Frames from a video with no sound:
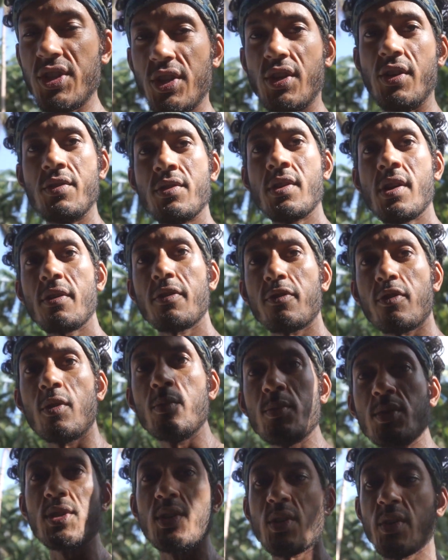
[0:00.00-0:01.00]
June
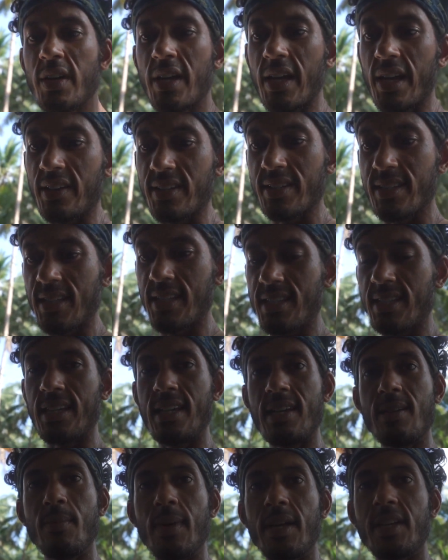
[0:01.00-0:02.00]
from Surigao
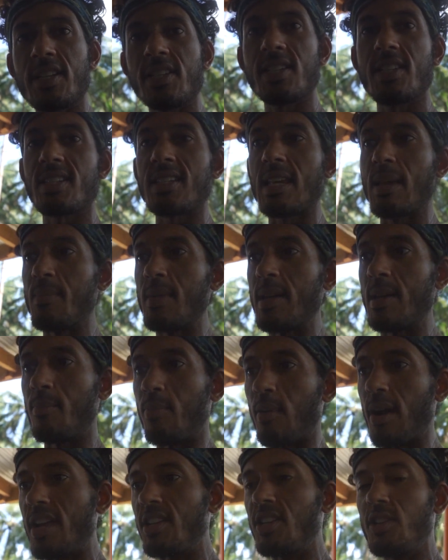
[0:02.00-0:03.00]
City managed to send me a
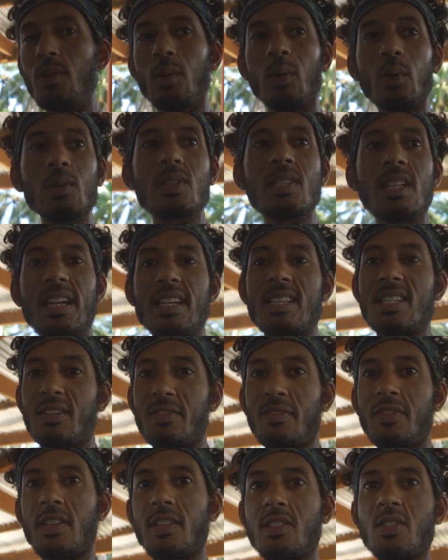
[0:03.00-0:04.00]
brand new alternator
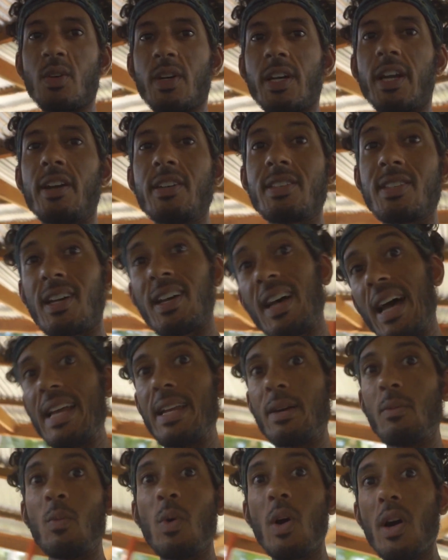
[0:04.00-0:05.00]
for the Toyota and
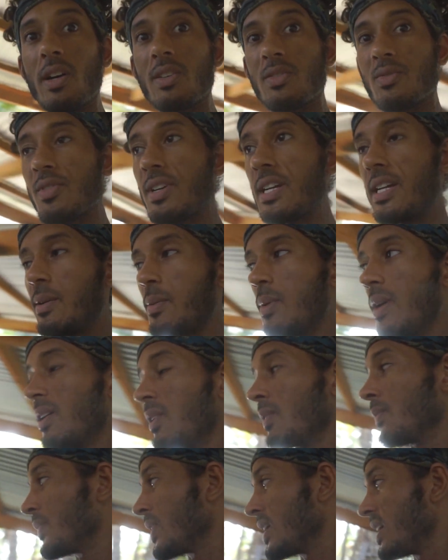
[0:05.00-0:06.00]
it works really
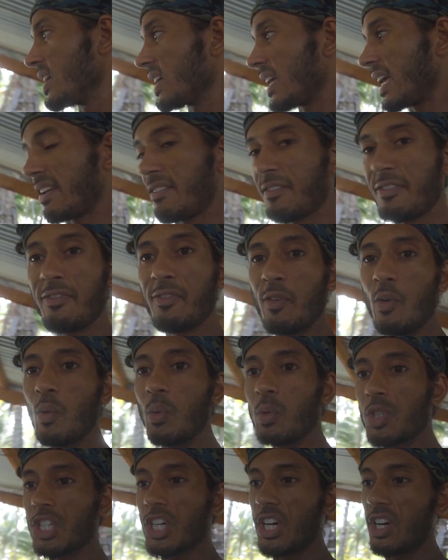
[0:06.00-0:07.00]
well, getting
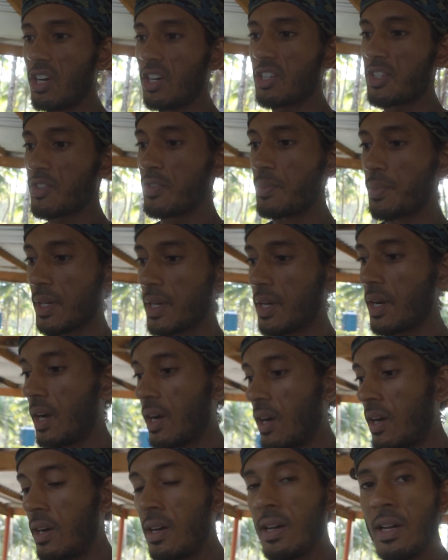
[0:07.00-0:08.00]
full charge from the
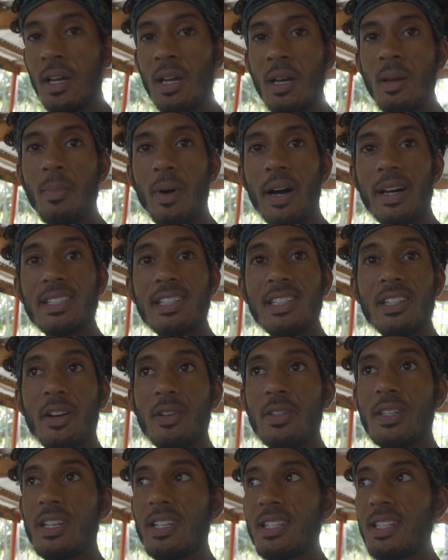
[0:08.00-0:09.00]
car. But I did
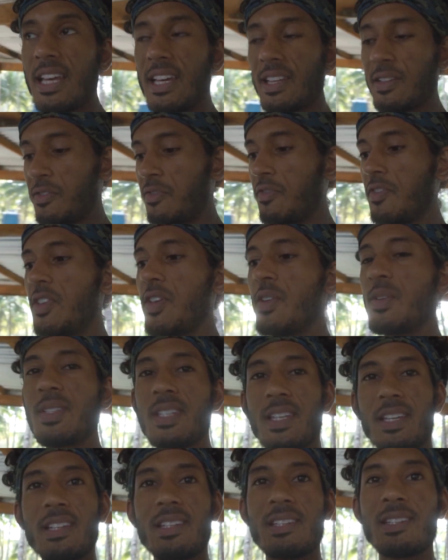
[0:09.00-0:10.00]
notice that the
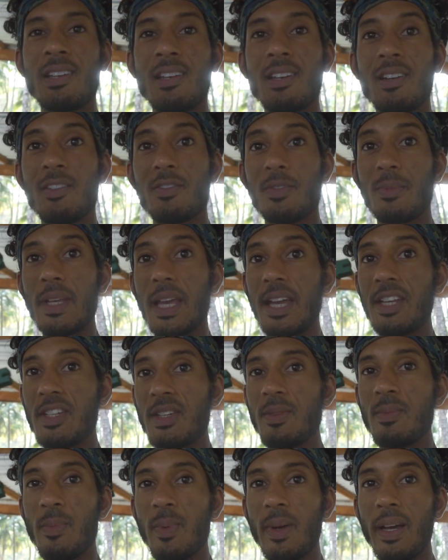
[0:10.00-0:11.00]
fuses from the
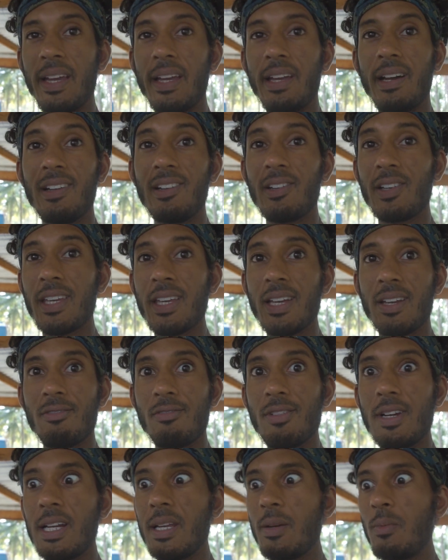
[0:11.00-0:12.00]
engine bay are looking
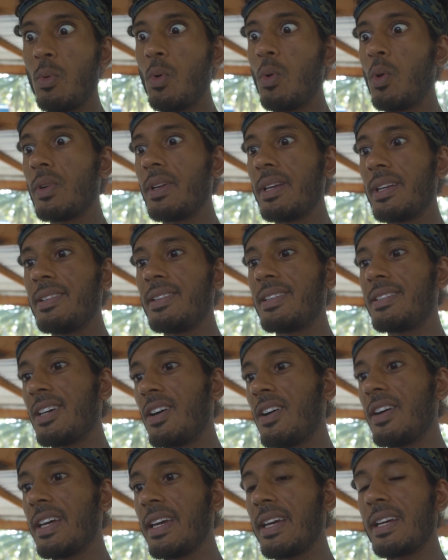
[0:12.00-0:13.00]
really worn and
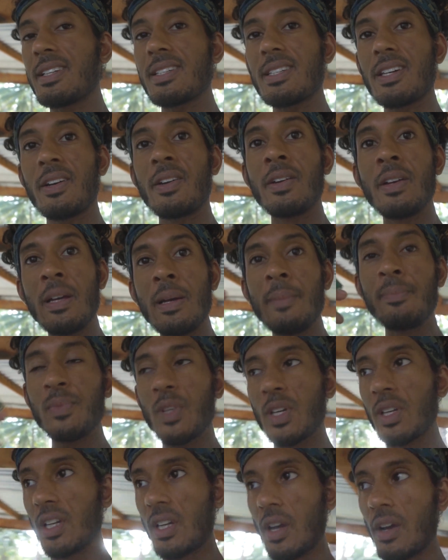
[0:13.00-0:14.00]
dying. So
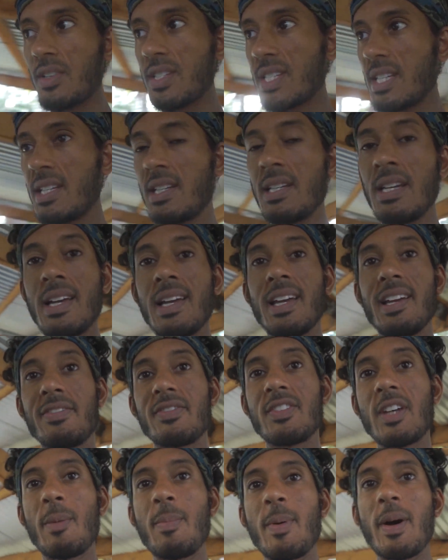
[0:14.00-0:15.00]
I'm gonna go and see
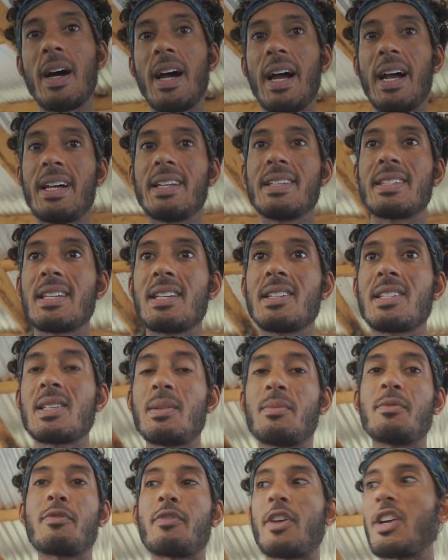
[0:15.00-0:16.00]
if Dapa has
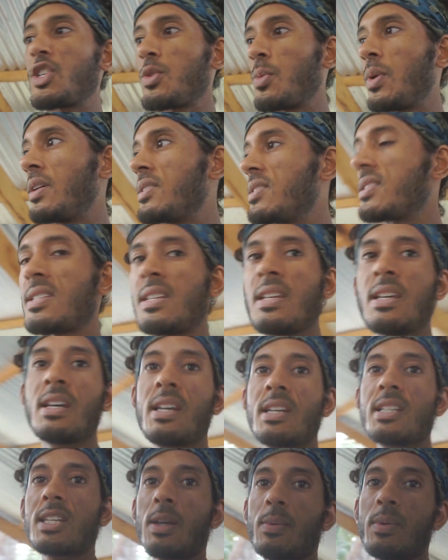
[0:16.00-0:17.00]
some fresh ones
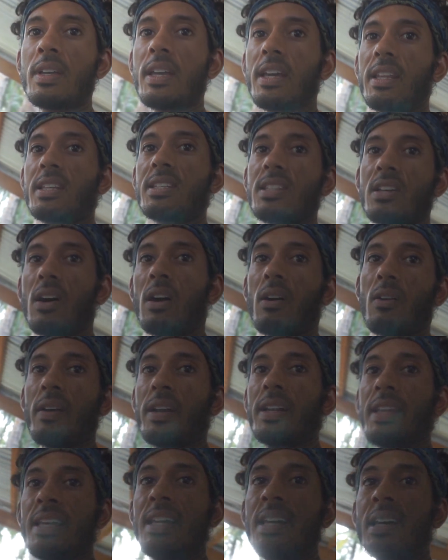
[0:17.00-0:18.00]
so we can get this car
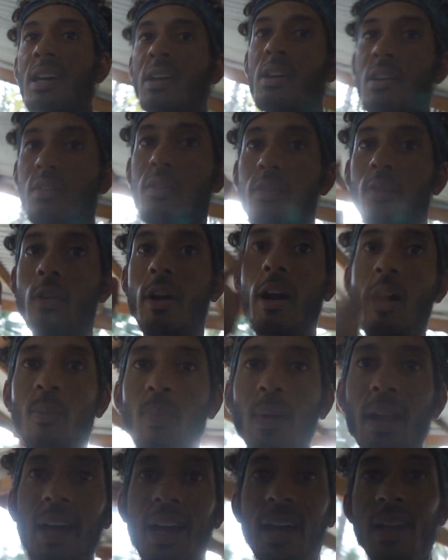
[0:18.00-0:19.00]
ready for our
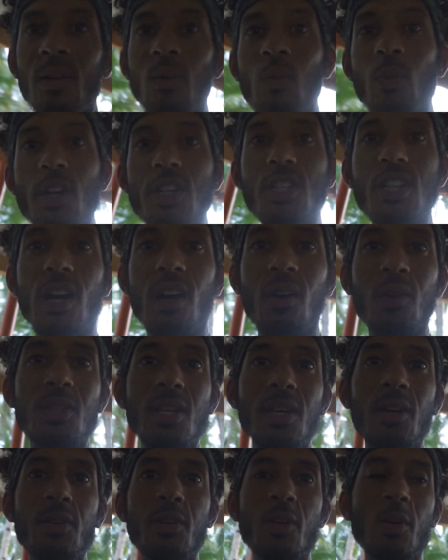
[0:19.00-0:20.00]
plan, which I'll
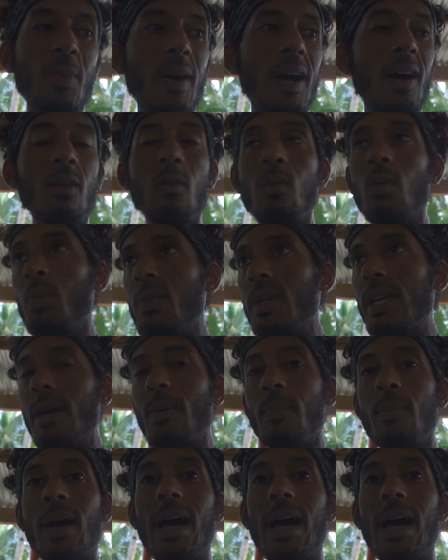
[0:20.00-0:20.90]
tell you about when we get